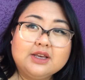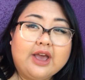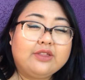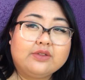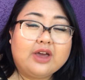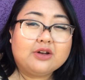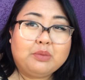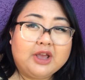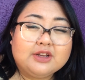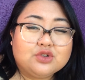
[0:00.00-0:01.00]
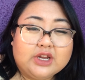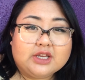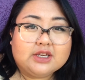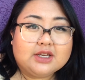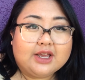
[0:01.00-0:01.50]
Either that or buy a
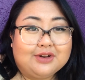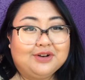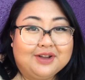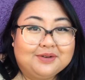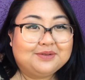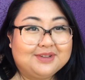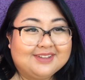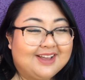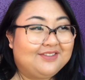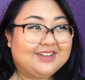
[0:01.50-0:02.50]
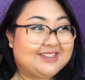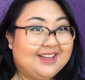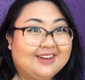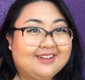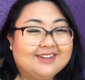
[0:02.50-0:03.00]
drink. I don't know. I haven't
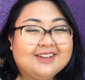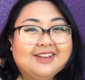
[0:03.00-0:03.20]
decided.